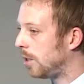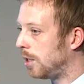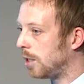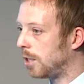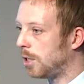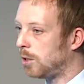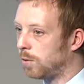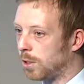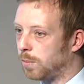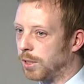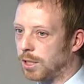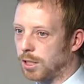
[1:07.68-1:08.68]
deciduous
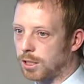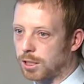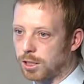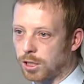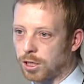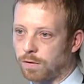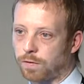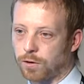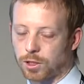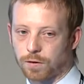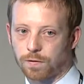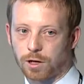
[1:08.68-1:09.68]
species, as
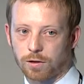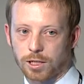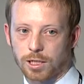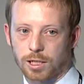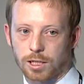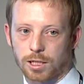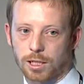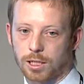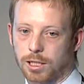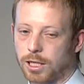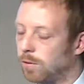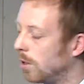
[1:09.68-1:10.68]
coniferous are far easier to
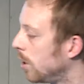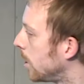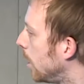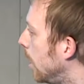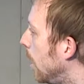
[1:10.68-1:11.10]
distinguish.